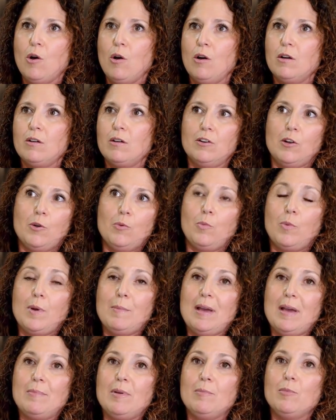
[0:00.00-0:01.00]
we
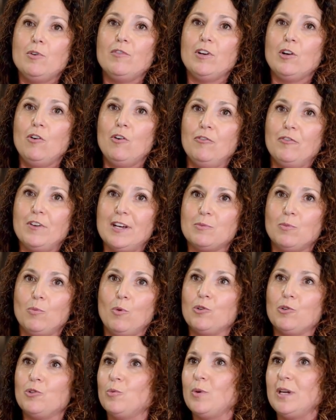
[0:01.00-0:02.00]
may be moving office,
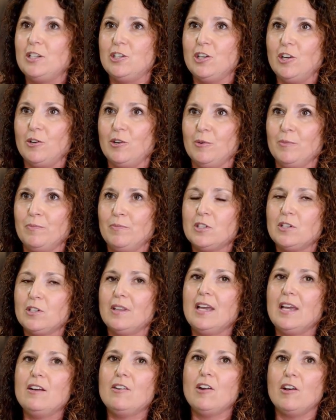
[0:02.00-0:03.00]
what do we do? So
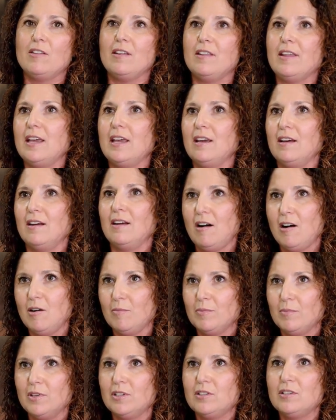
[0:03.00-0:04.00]
they know that they can
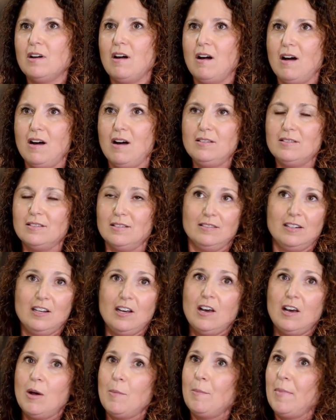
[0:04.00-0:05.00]
come to us and
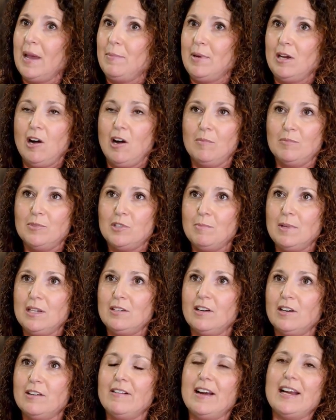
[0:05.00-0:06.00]
maybe come to me
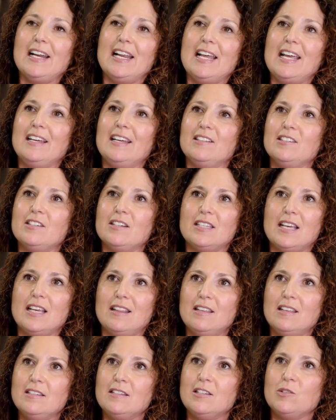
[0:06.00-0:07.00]
directly and just say,
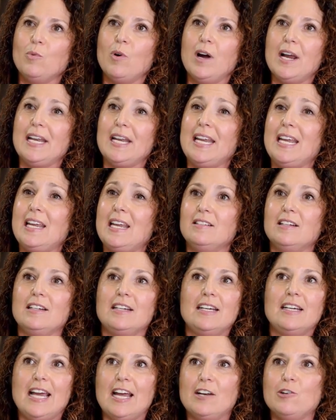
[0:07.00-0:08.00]
this is what I need,
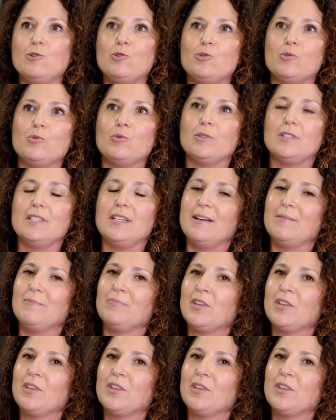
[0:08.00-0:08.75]
can you sort it?